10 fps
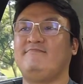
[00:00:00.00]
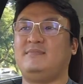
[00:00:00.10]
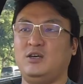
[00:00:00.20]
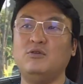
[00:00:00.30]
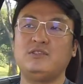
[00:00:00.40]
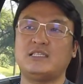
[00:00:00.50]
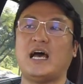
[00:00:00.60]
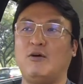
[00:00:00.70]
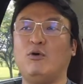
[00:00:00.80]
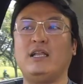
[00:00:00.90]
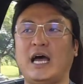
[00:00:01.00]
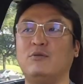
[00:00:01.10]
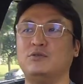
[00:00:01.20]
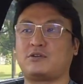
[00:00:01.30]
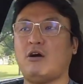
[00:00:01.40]
those are what I
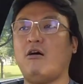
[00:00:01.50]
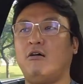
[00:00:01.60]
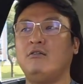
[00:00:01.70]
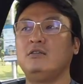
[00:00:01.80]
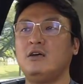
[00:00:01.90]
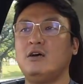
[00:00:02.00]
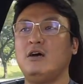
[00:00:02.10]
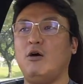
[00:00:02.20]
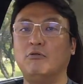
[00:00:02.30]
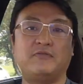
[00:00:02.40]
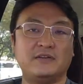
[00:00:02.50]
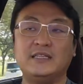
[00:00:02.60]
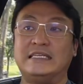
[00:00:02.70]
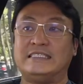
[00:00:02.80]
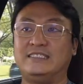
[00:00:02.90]
would call
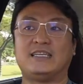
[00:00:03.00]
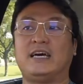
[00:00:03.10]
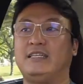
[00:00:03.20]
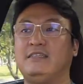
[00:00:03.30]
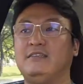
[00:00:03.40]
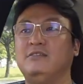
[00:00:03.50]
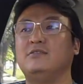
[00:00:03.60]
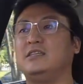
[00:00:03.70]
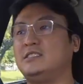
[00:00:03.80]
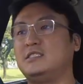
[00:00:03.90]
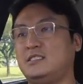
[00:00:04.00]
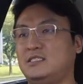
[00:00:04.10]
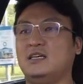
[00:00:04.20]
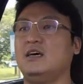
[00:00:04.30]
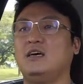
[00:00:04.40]
overtly designed. You know, they
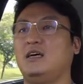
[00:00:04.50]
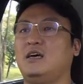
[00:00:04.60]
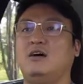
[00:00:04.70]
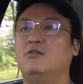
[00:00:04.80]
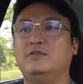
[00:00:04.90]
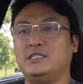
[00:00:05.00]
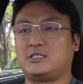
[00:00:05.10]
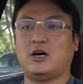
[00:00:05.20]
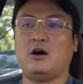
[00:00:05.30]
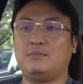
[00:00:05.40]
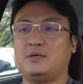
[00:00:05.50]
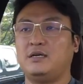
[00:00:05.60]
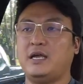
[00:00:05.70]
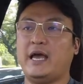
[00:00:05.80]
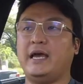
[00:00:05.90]
just over the top
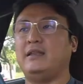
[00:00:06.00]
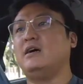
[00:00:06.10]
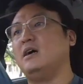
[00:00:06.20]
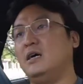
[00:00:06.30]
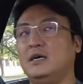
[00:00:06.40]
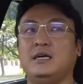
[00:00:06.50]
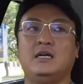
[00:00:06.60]
and. Uh,